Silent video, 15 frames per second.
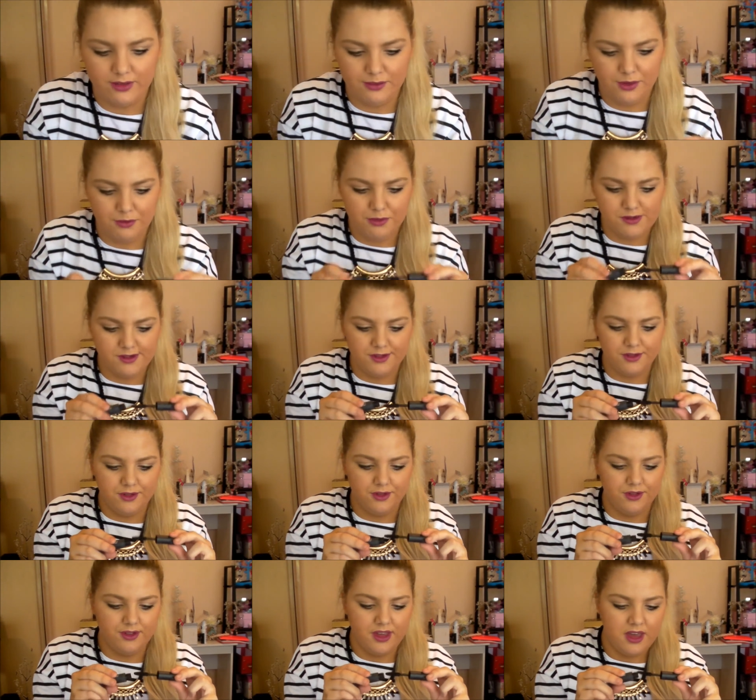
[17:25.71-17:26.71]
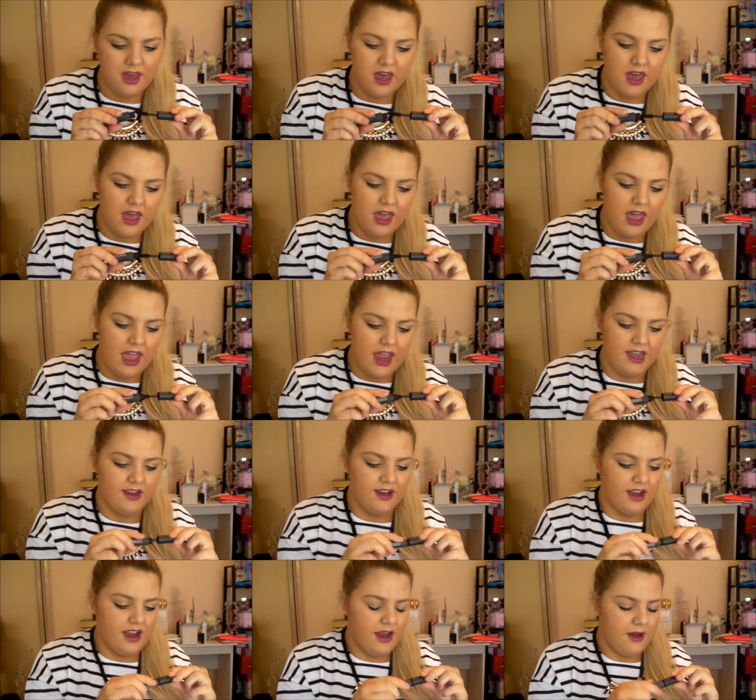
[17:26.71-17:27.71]
small bristles, and
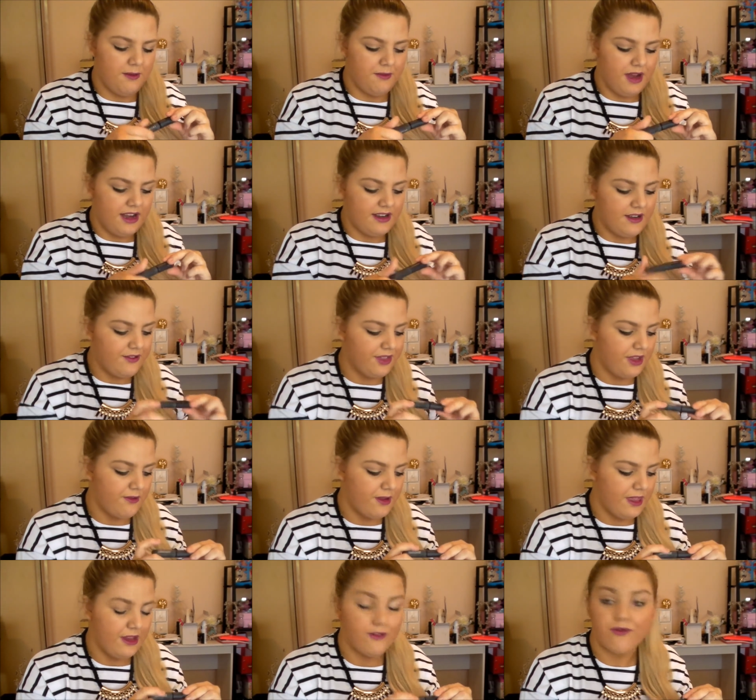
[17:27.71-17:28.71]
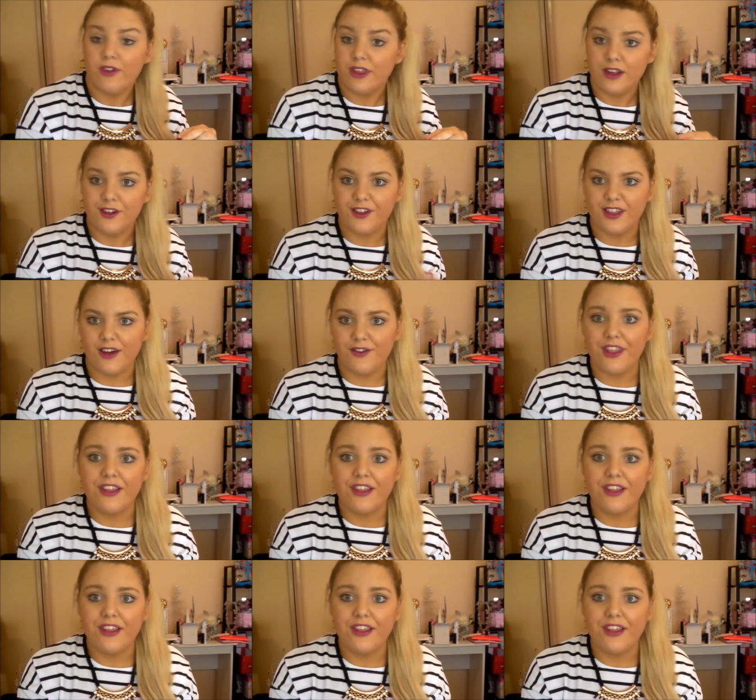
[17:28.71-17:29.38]
I definitely really do love